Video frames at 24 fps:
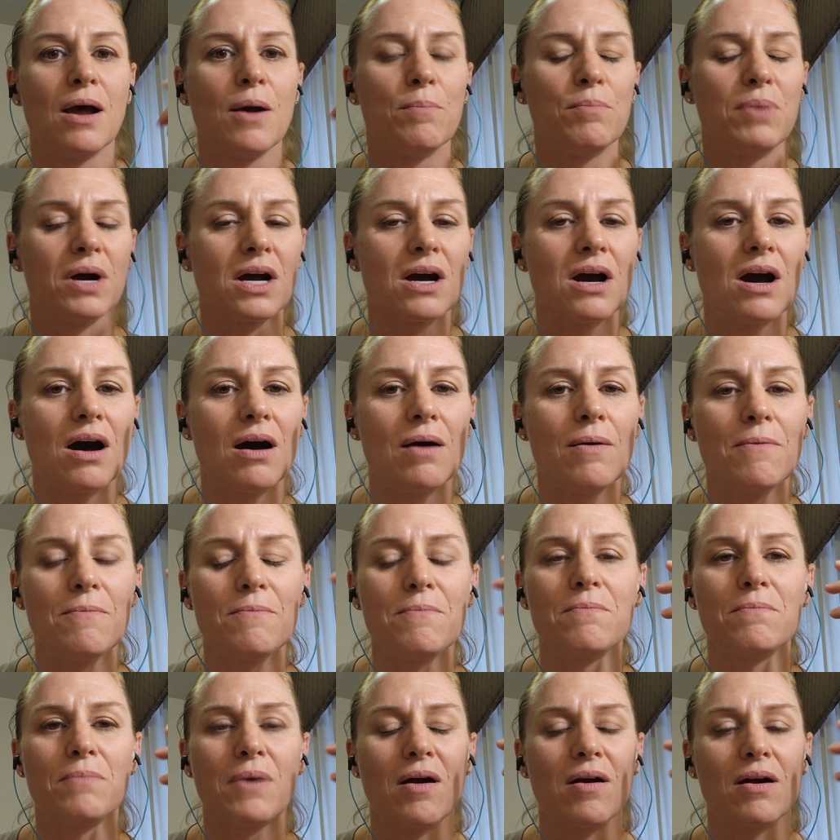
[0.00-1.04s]

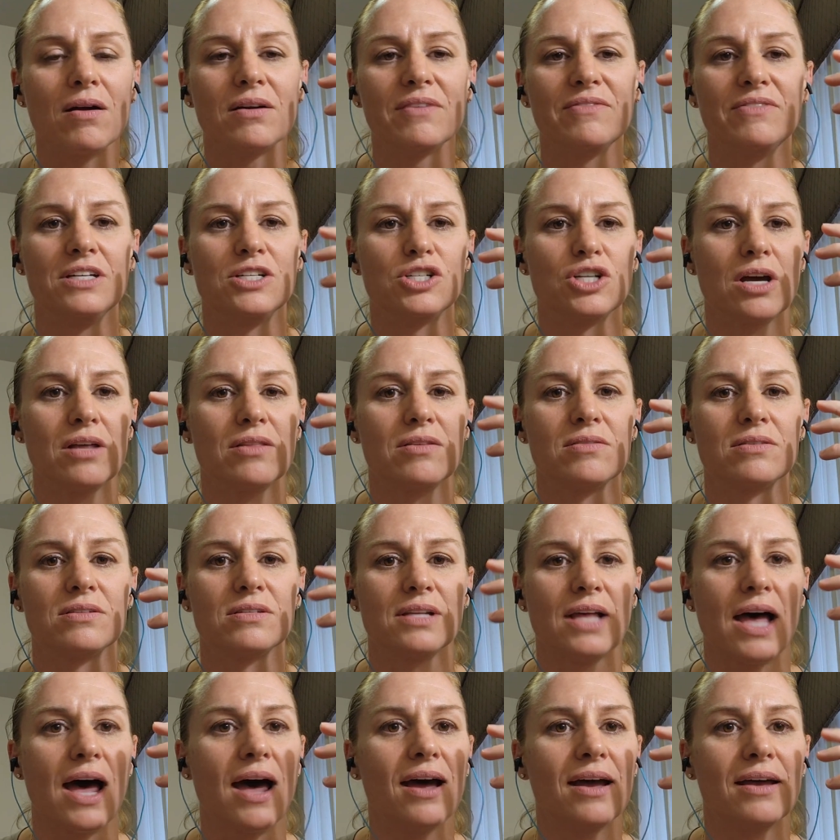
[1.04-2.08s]
become part of each other's
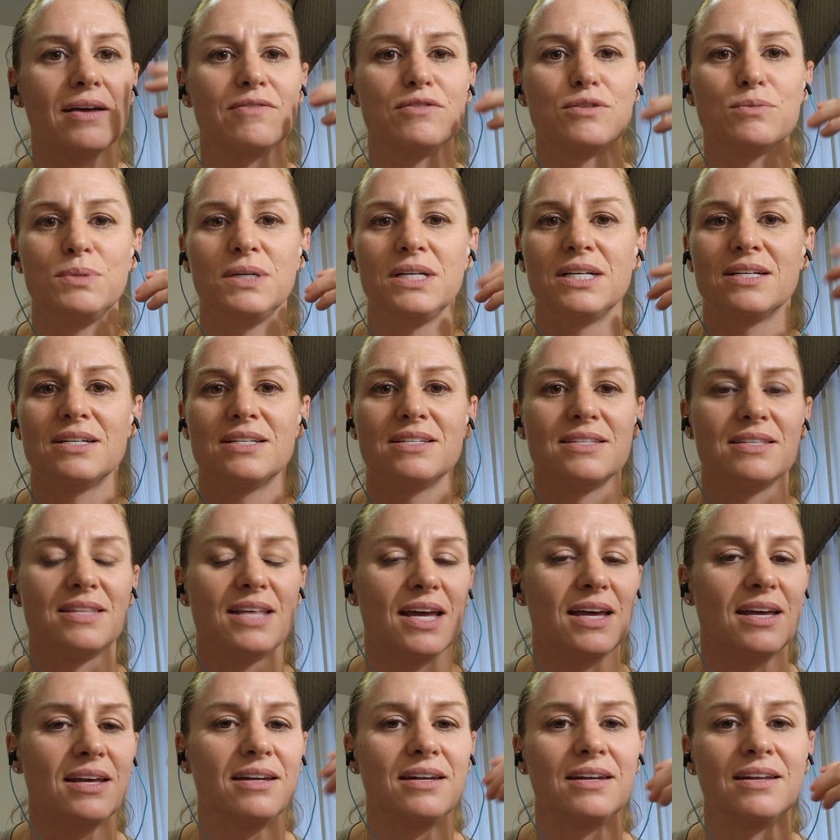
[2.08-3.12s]
lives, because
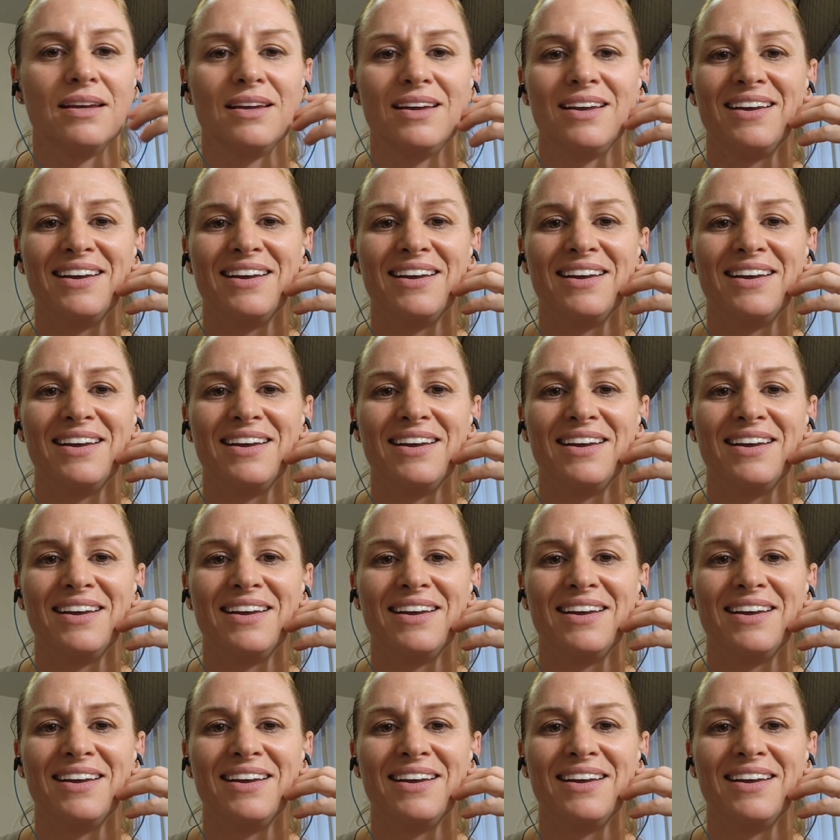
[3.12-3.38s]
then